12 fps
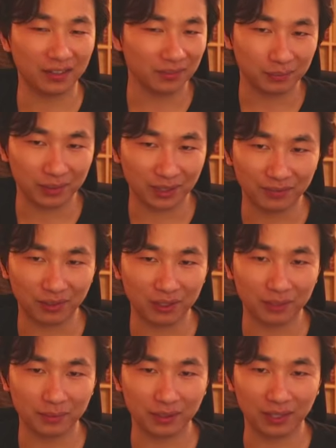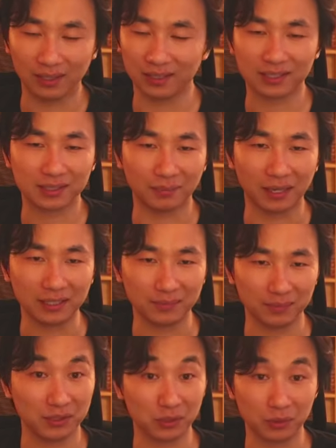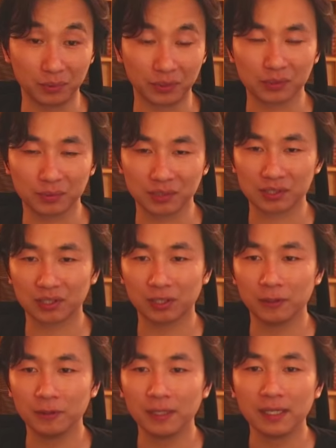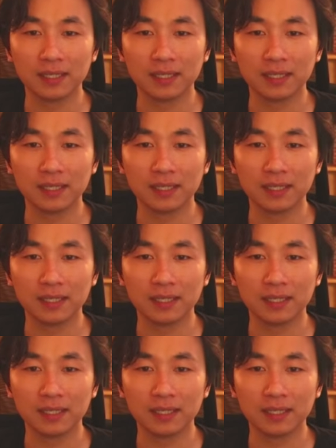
even play Volibear unless the matchup is super, super slow.